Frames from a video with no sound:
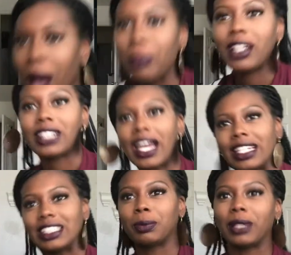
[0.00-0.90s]
I'm gonna kind of
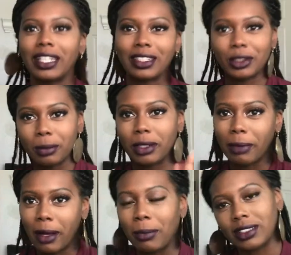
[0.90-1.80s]
explain a little bit
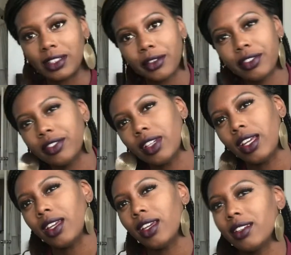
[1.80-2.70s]
about myself,
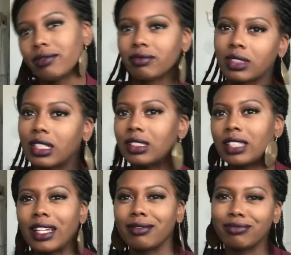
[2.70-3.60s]
and because
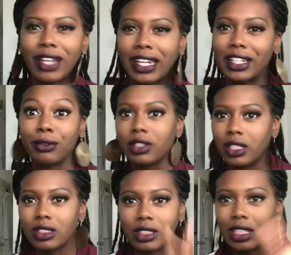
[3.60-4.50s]
like I didn't really
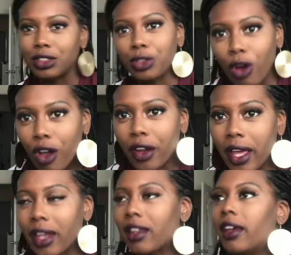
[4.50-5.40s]
get into all
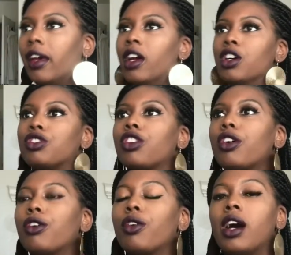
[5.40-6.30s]
that.
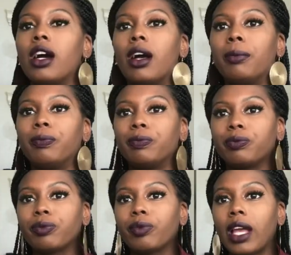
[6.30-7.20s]
So
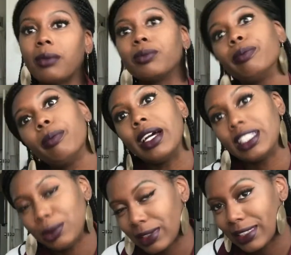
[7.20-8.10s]
my
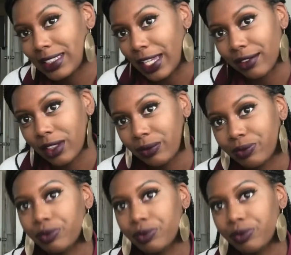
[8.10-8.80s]
husband's in the Navy.